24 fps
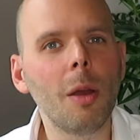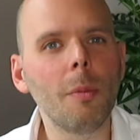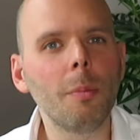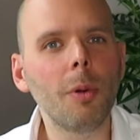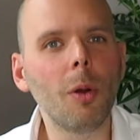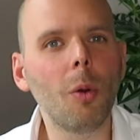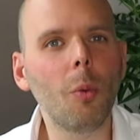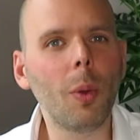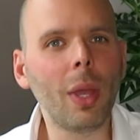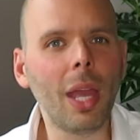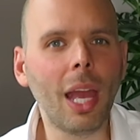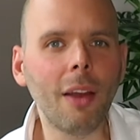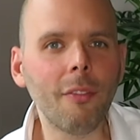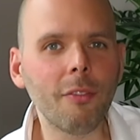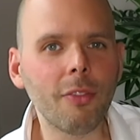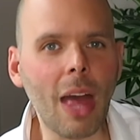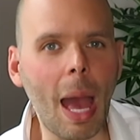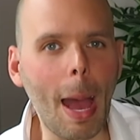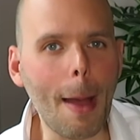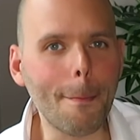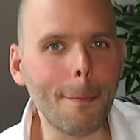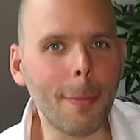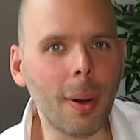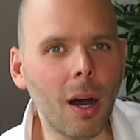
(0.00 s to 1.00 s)
But we have
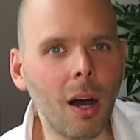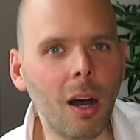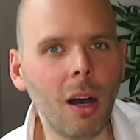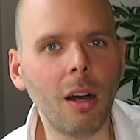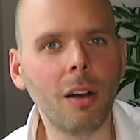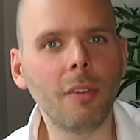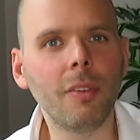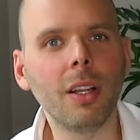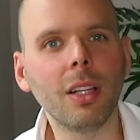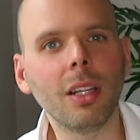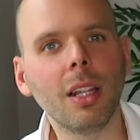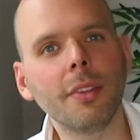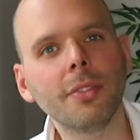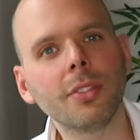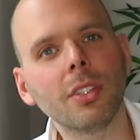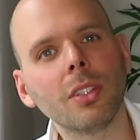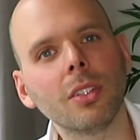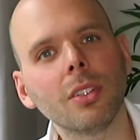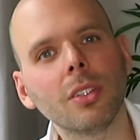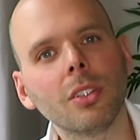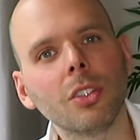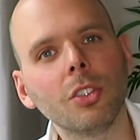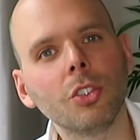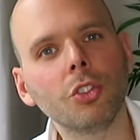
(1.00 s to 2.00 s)
that part of our lives
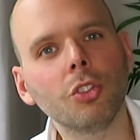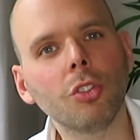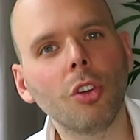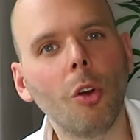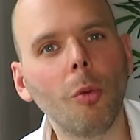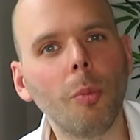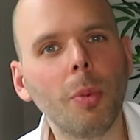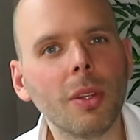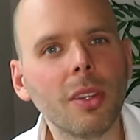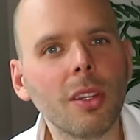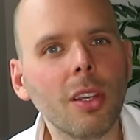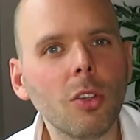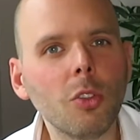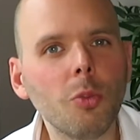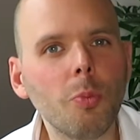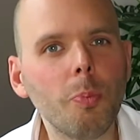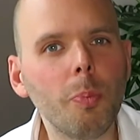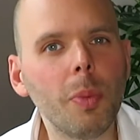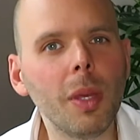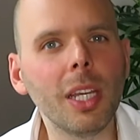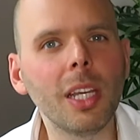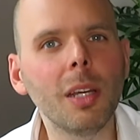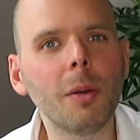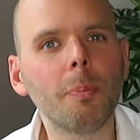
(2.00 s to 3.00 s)
under control, but those
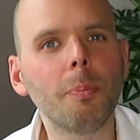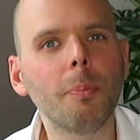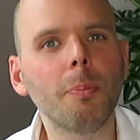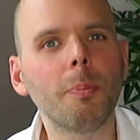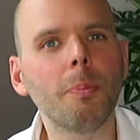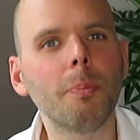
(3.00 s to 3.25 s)
bigger